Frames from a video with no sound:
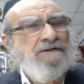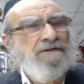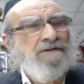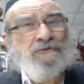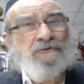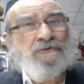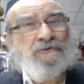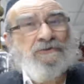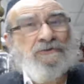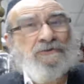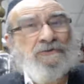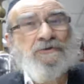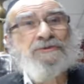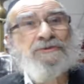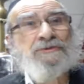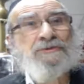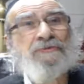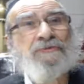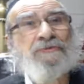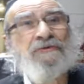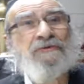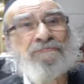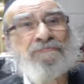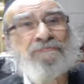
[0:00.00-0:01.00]
The human
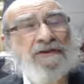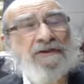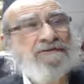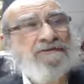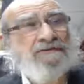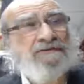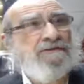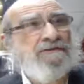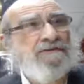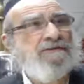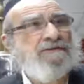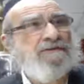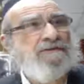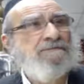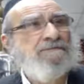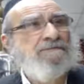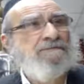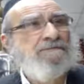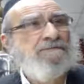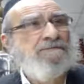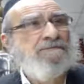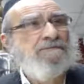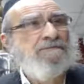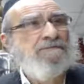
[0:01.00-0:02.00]
spirit built
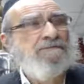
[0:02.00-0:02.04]
it.